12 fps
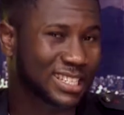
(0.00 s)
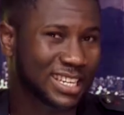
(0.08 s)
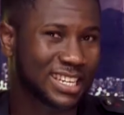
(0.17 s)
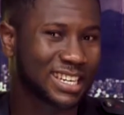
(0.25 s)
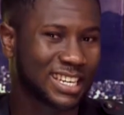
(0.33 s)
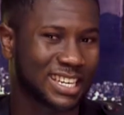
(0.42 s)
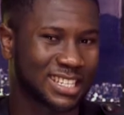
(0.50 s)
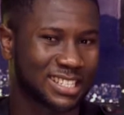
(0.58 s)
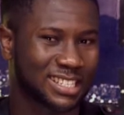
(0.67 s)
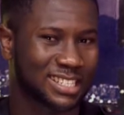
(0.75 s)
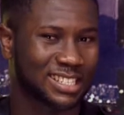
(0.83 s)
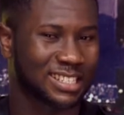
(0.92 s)
Dating
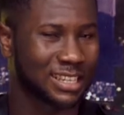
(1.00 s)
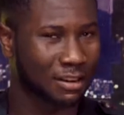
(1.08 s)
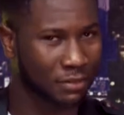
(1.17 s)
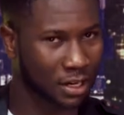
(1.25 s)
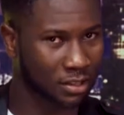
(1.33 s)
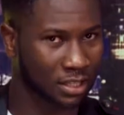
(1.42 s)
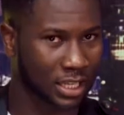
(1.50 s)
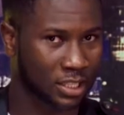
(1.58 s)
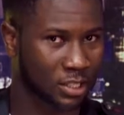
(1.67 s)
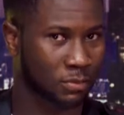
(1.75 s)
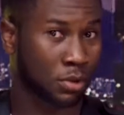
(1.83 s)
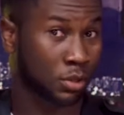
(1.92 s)
is several
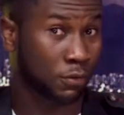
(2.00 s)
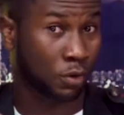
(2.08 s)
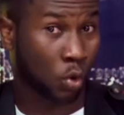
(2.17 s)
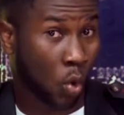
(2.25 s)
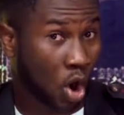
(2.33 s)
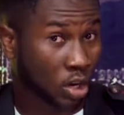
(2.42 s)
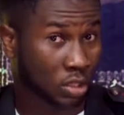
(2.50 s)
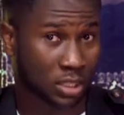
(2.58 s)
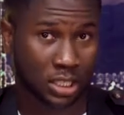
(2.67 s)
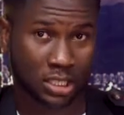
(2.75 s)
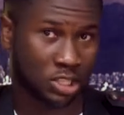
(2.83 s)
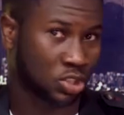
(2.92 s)
things, but for one,
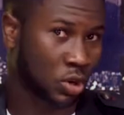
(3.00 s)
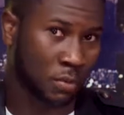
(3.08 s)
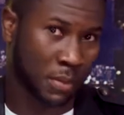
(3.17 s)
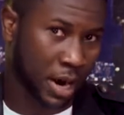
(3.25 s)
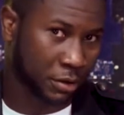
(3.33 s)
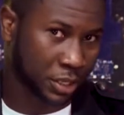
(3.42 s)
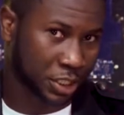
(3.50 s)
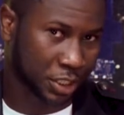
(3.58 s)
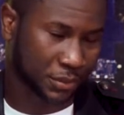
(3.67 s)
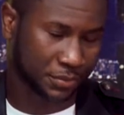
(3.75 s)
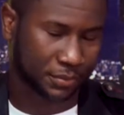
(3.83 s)
it is not marriage.